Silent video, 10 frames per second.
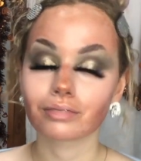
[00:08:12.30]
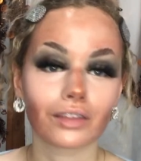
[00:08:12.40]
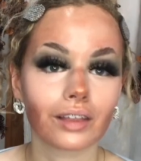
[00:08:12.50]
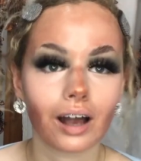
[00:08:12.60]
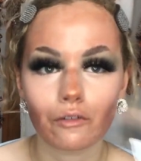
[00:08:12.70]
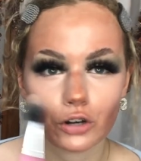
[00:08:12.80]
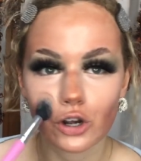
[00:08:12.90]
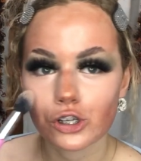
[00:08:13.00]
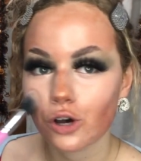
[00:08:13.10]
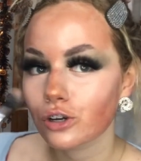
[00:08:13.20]
have I not
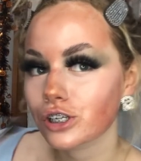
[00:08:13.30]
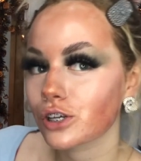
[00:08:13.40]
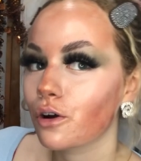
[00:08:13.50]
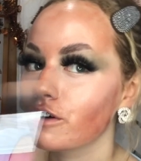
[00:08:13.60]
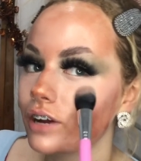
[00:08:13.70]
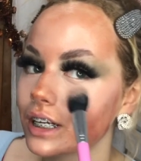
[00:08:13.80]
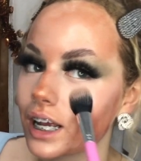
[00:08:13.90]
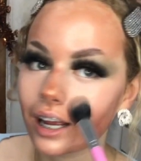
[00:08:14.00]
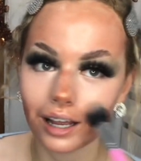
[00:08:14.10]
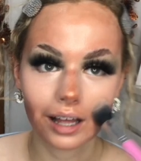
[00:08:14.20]
sold it to you already?
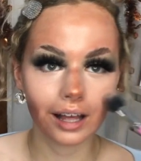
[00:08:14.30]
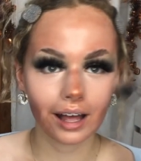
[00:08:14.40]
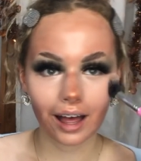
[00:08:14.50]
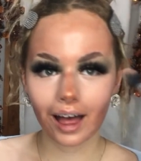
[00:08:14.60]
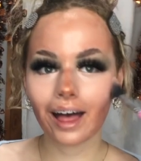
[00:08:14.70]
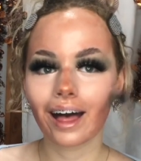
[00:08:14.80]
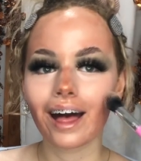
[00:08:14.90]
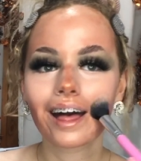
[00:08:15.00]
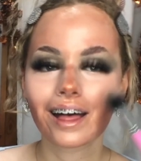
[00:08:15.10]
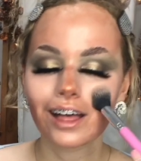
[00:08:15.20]

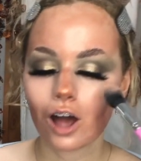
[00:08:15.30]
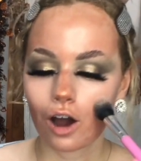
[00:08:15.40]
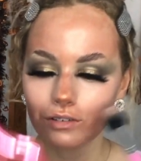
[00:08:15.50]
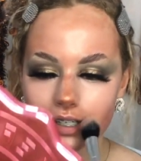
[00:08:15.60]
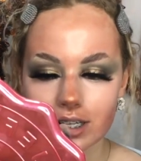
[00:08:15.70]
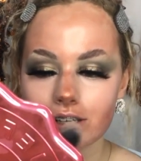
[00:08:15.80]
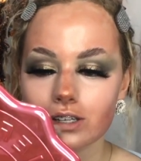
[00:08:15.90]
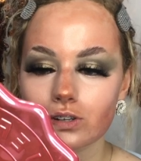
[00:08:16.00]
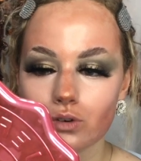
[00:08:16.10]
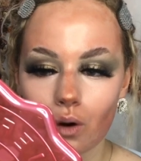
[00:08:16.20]
Obviously this is
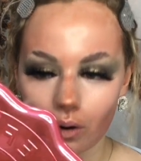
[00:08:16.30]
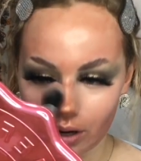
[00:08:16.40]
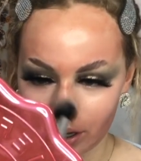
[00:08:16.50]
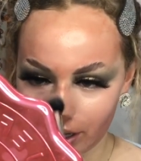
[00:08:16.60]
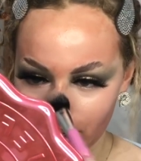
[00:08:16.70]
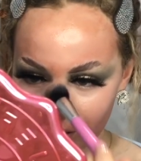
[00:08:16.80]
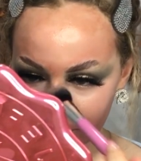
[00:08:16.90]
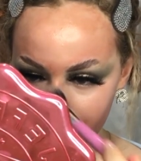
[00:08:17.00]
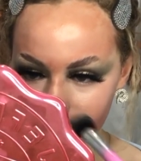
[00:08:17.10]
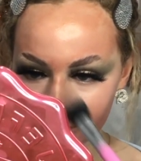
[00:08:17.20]
not like
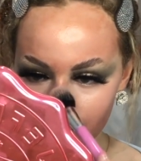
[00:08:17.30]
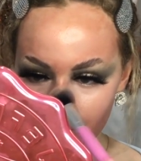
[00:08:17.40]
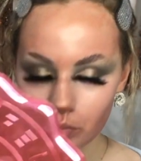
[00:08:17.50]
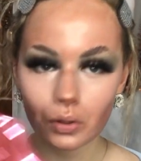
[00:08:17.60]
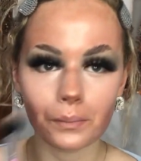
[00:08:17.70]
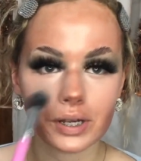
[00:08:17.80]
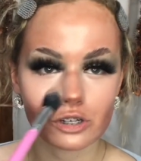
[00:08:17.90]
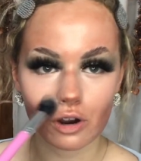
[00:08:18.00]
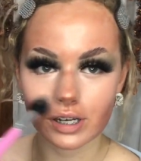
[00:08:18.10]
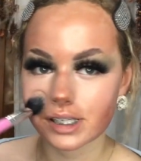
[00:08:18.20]
me
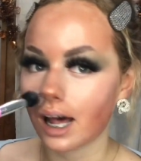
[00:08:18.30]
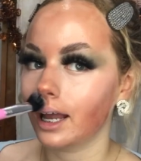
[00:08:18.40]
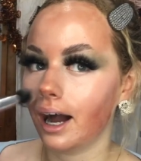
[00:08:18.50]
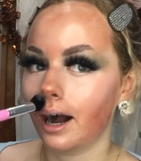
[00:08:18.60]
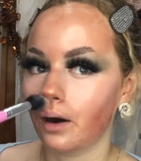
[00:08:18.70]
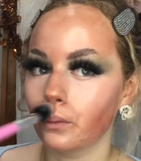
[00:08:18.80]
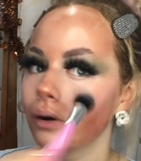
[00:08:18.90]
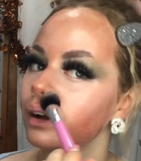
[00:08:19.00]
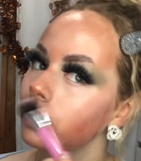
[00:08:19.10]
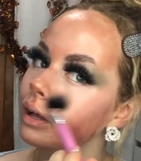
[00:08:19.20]
trying to sell it out,
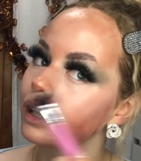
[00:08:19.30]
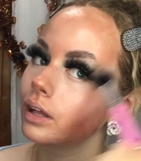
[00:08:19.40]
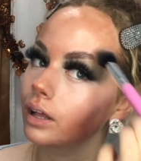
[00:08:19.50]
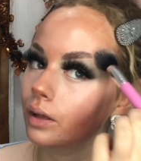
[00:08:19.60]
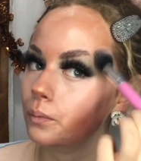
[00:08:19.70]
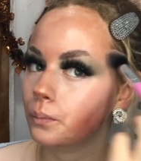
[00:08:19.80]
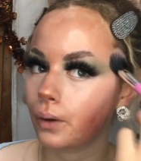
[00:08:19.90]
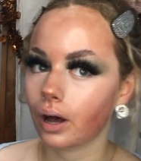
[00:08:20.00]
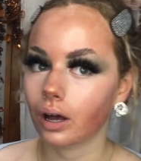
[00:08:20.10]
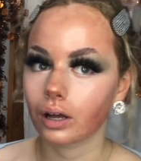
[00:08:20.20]

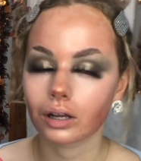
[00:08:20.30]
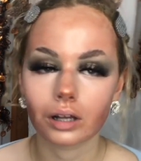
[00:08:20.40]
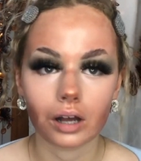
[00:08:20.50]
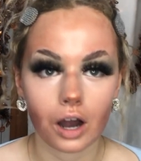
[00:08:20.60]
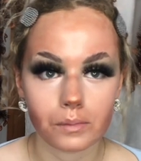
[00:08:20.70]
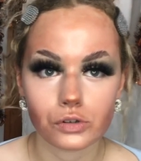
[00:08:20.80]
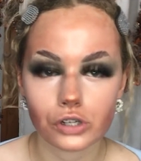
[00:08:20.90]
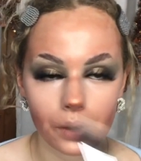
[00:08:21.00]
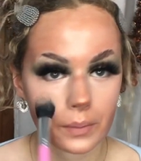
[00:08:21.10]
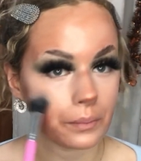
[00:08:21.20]
but I'm so
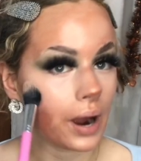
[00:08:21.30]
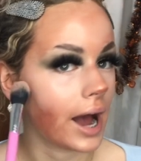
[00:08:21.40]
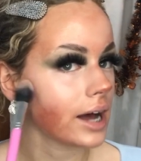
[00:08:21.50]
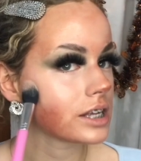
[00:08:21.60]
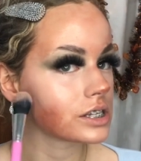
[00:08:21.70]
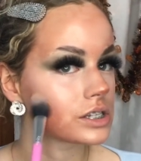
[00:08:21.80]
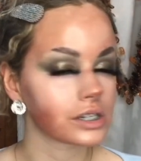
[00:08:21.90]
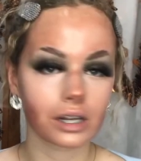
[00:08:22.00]
impressed.